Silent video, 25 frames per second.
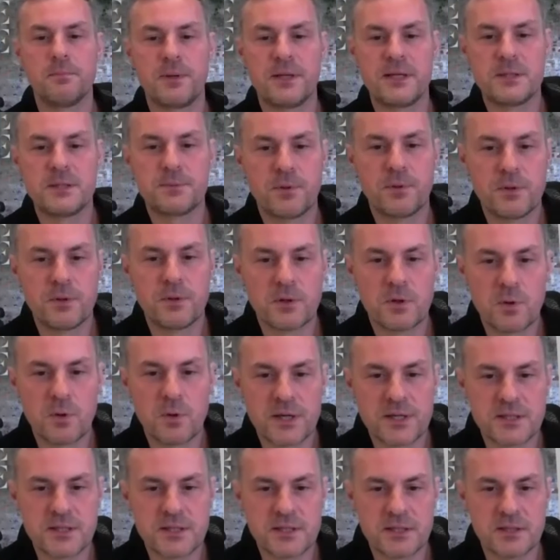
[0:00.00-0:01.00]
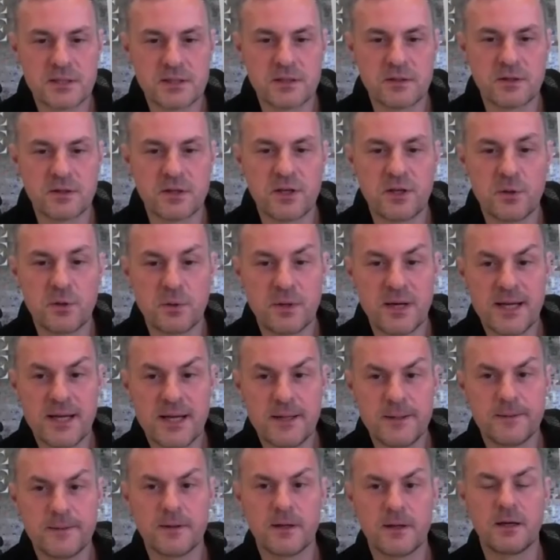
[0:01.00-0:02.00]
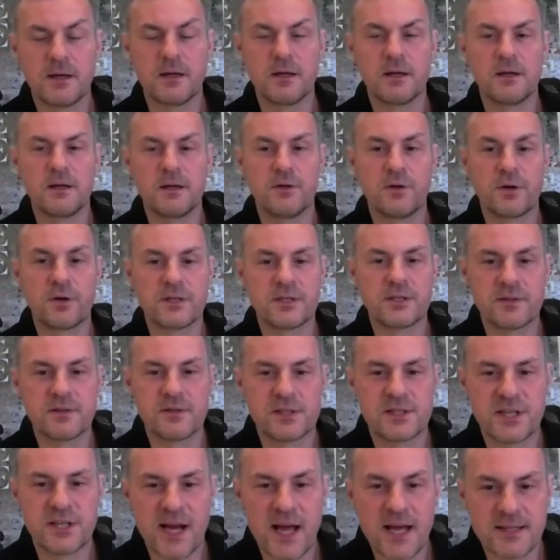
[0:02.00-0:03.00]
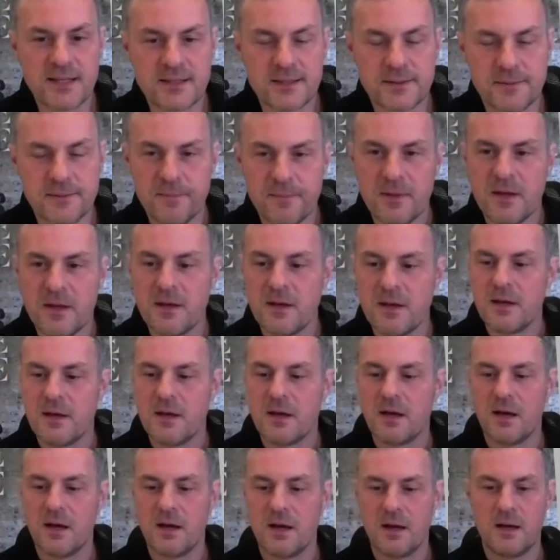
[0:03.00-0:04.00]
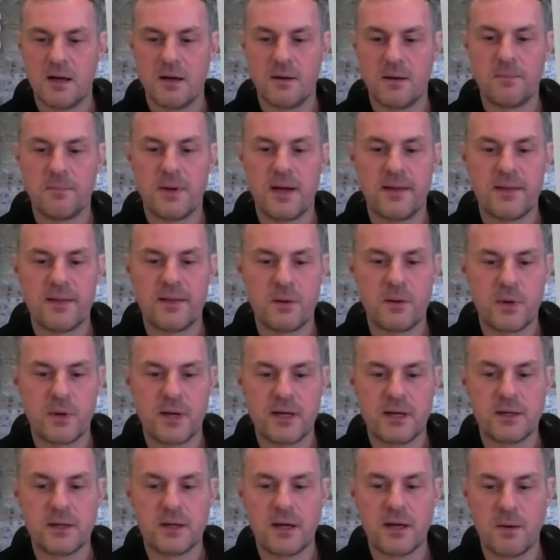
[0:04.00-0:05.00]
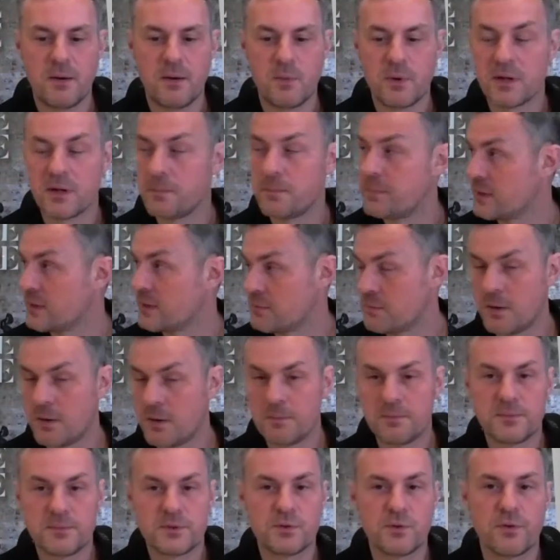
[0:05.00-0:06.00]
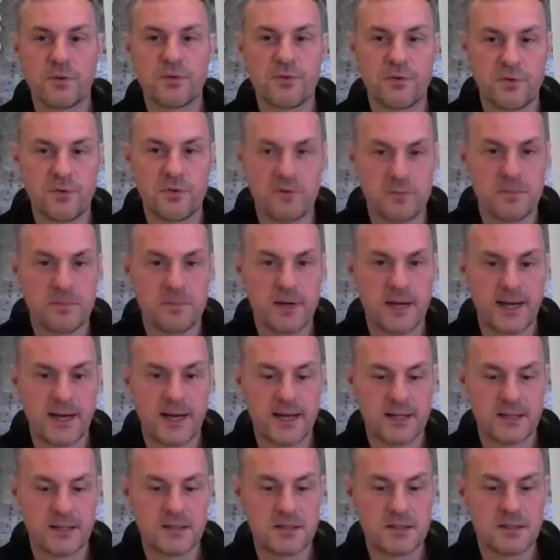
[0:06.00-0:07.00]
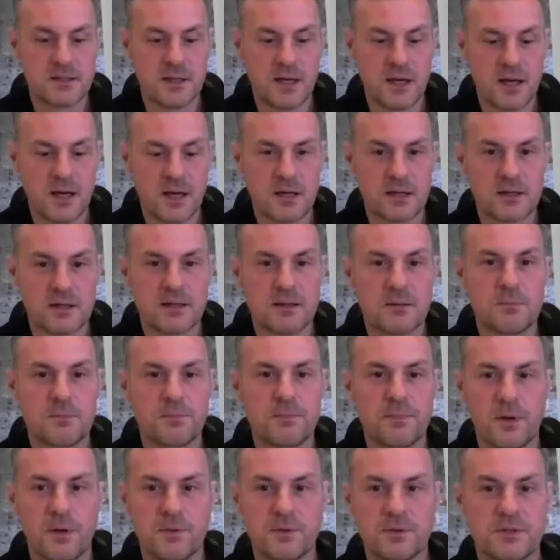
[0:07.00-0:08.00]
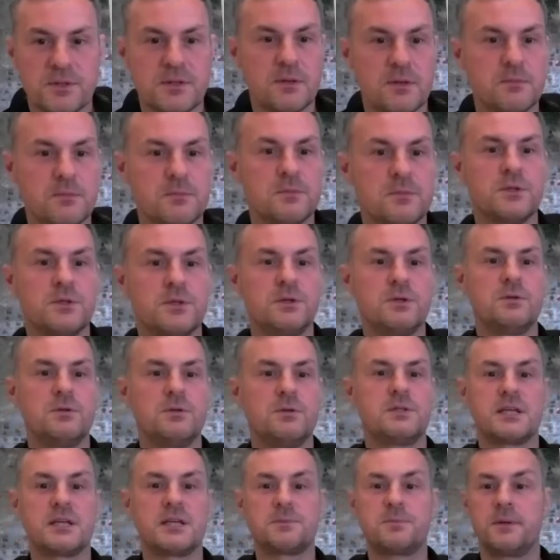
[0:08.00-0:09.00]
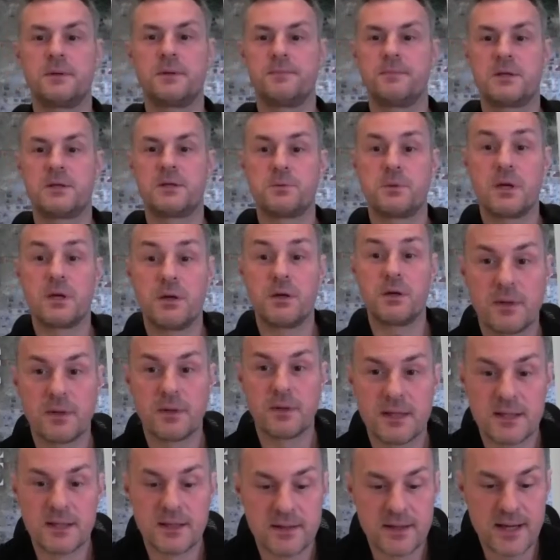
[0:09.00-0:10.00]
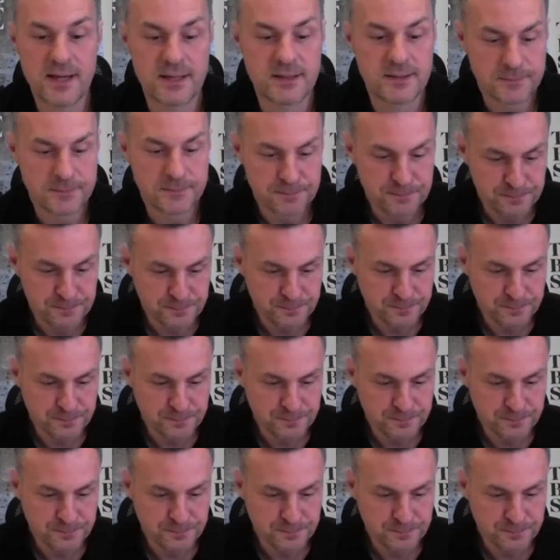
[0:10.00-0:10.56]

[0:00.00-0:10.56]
Please put your questions into the Q&A and not into the chat. And that way we can pick them up, sort through them and pose them to Jasper as we go and at the end.